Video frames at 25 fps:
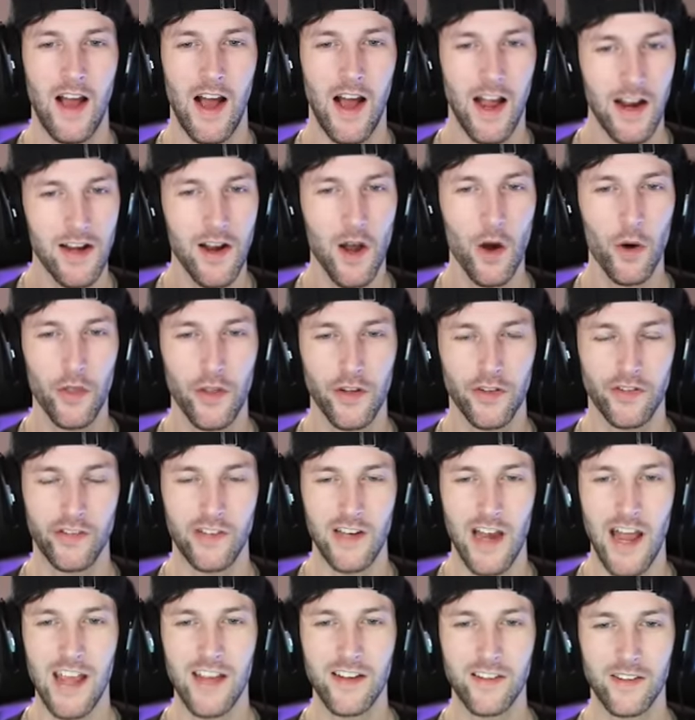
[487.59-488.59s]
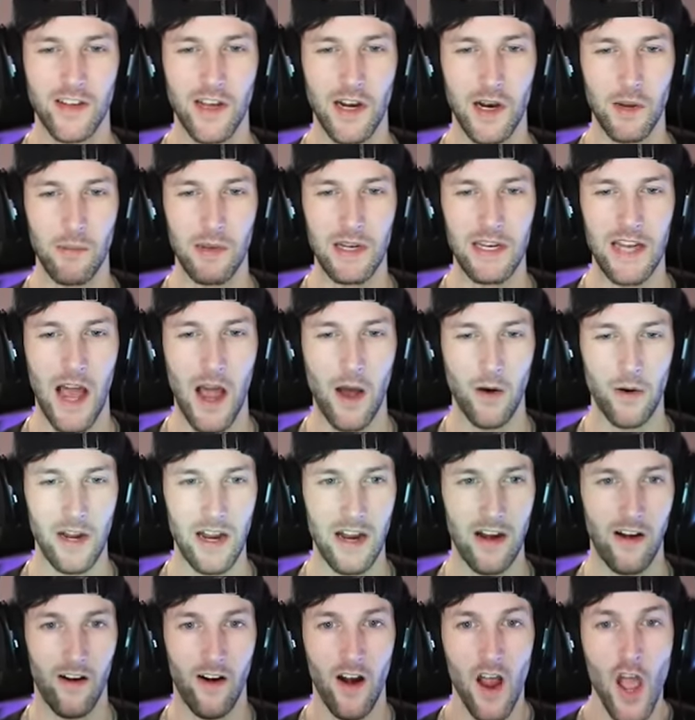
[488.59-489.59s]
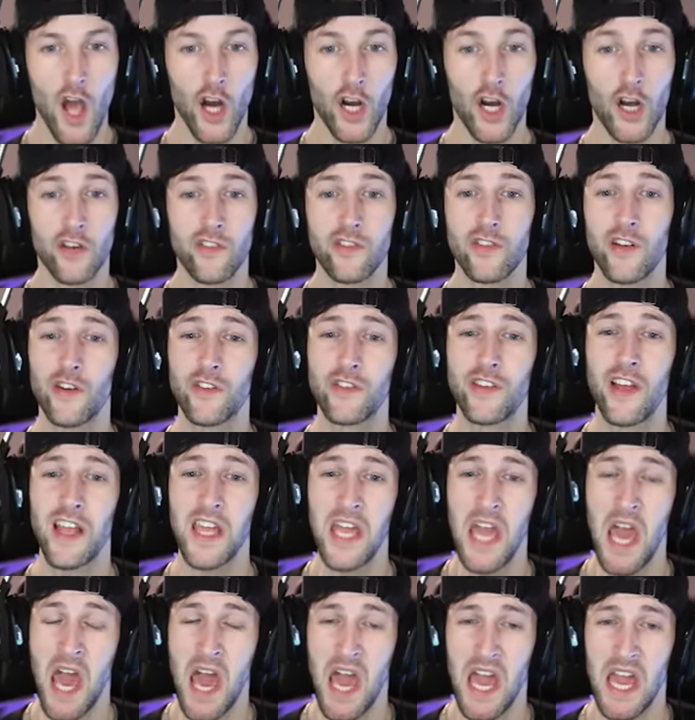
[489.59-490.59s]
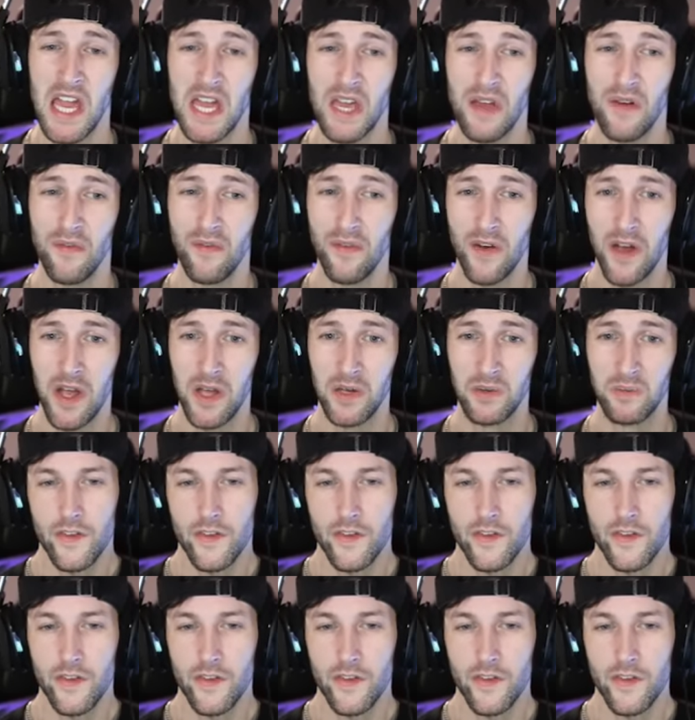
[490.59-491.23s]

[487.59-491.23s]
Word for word: I know the snake's gonna be down here, because there's a cave.